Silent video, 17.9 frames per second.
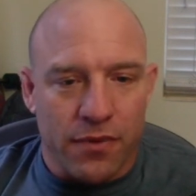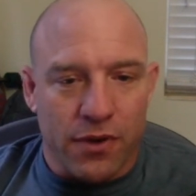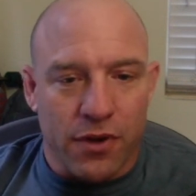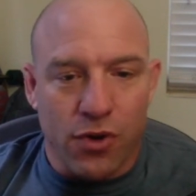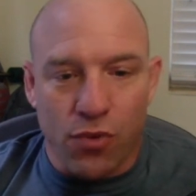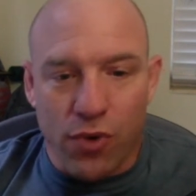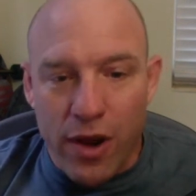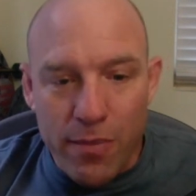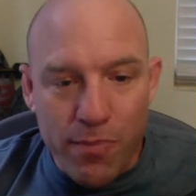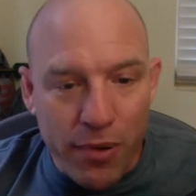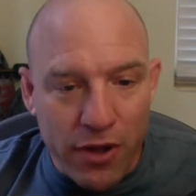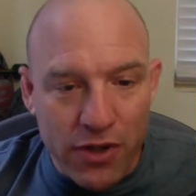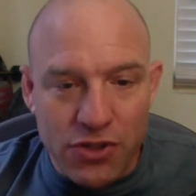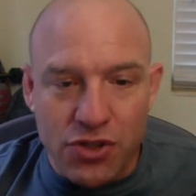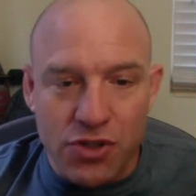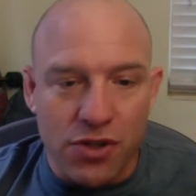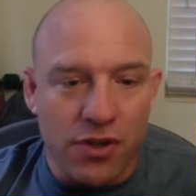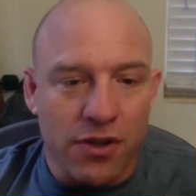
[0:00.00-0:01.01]
Great
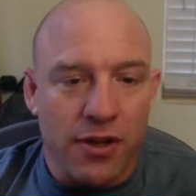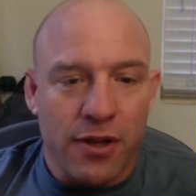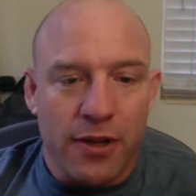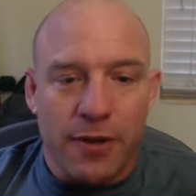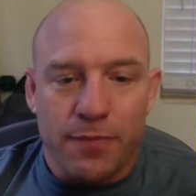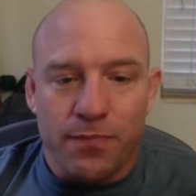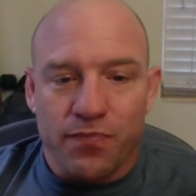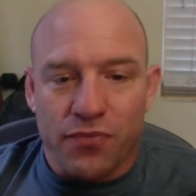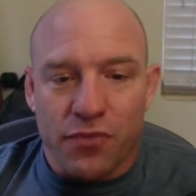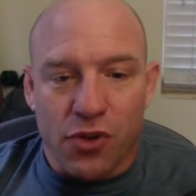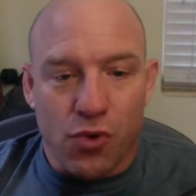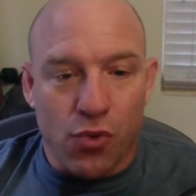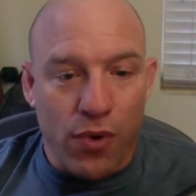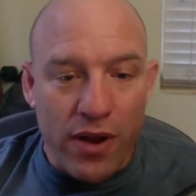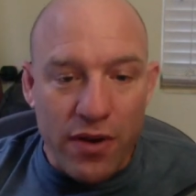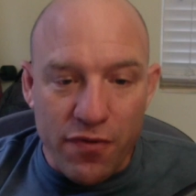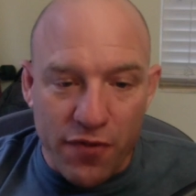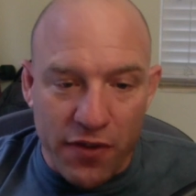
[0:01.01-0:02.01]
puncher.
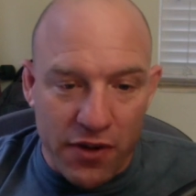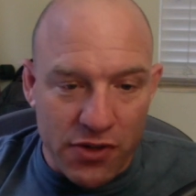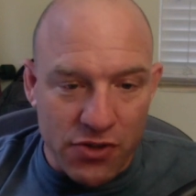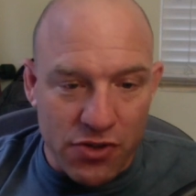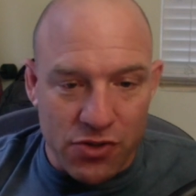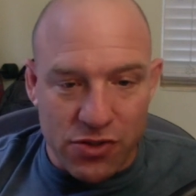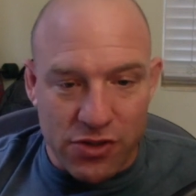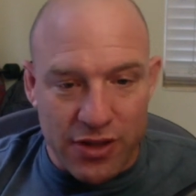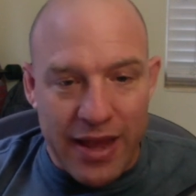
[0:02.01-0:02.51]
Great finishers.